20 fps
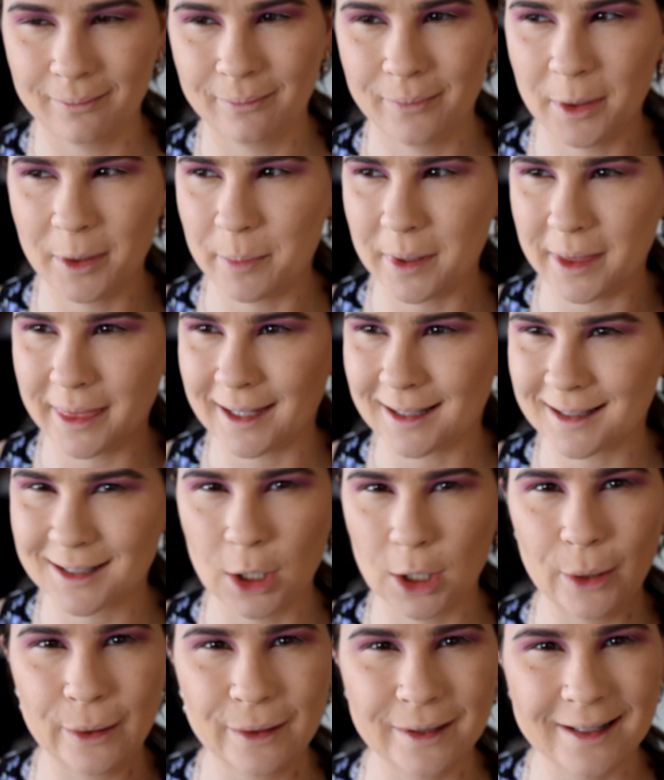bit that's
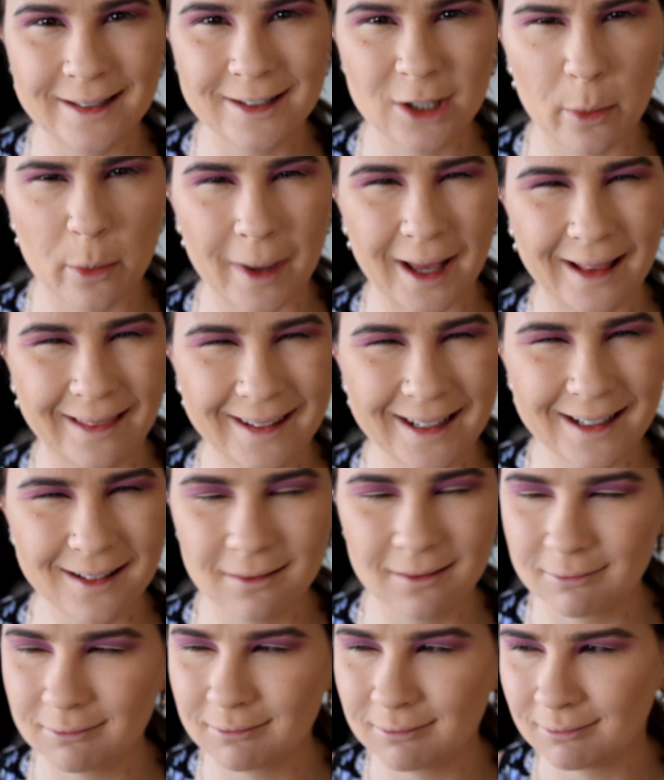closest to my
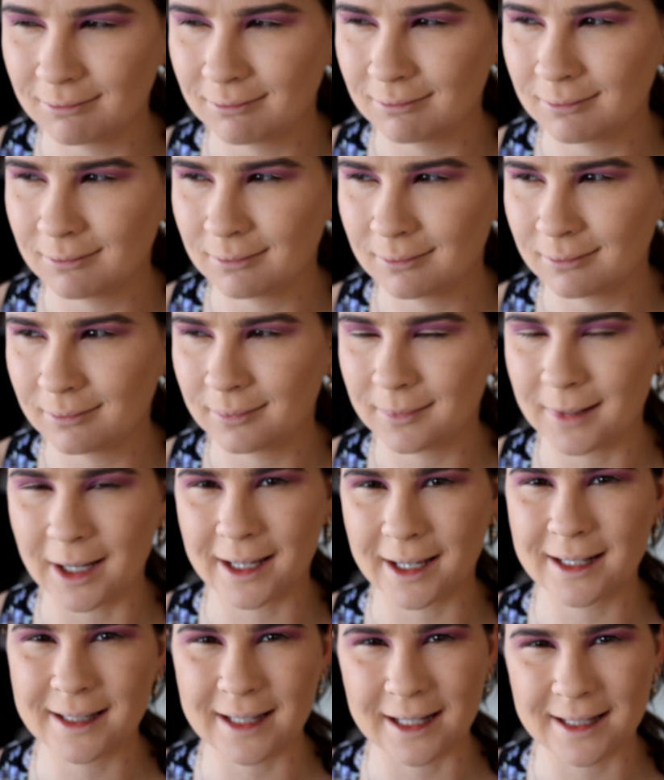lid. I
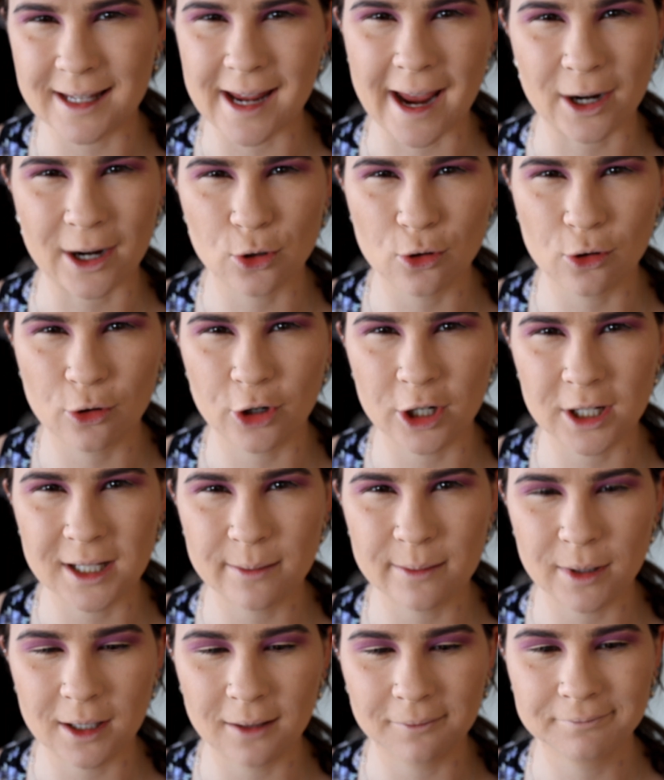guess that's the actual
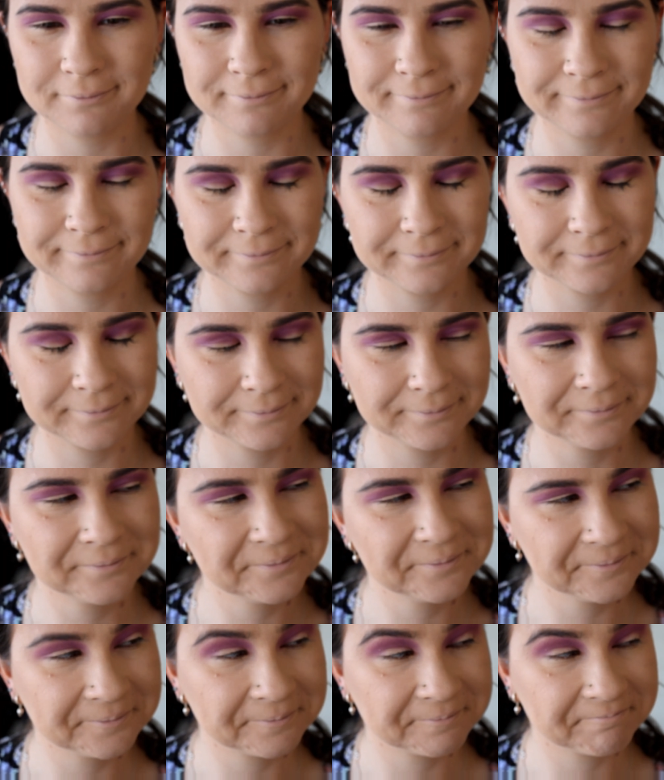crease bit.
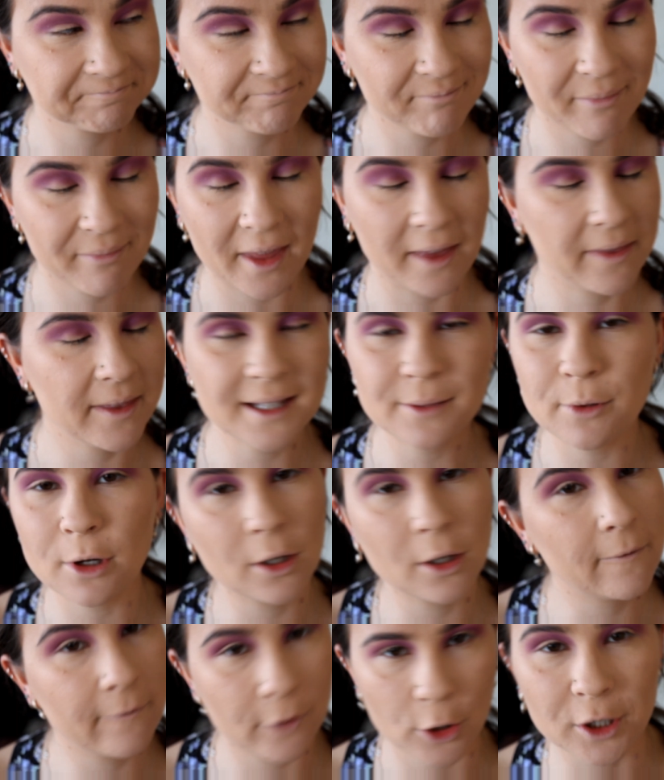That's where
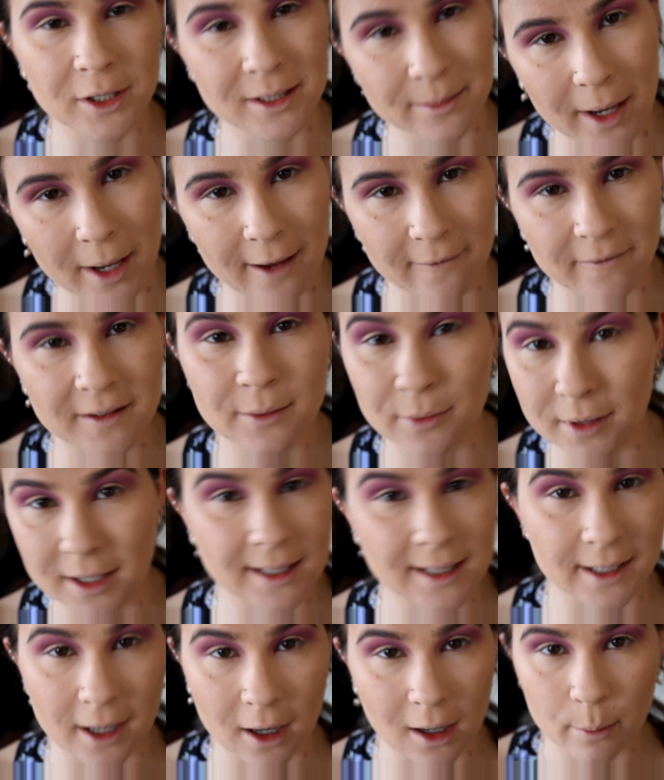I'm going to focus my efforts with
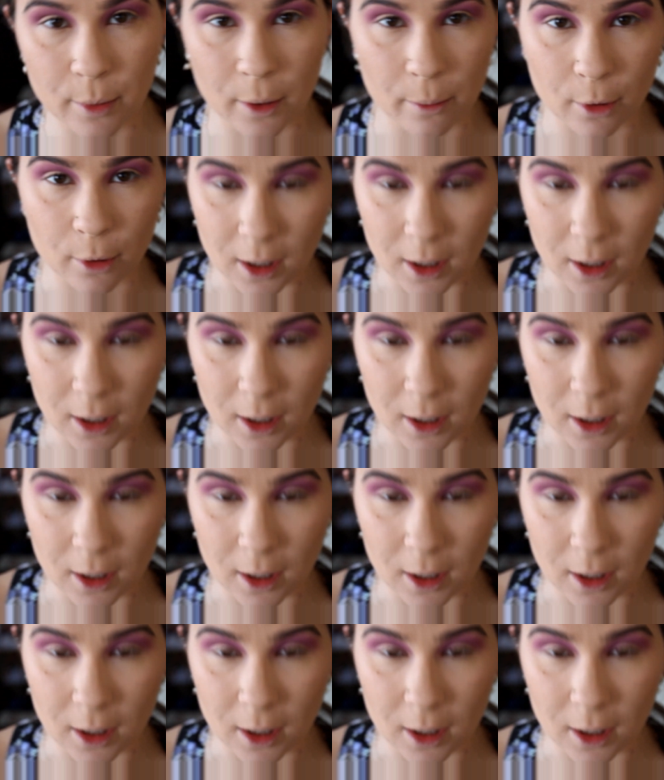this darker purple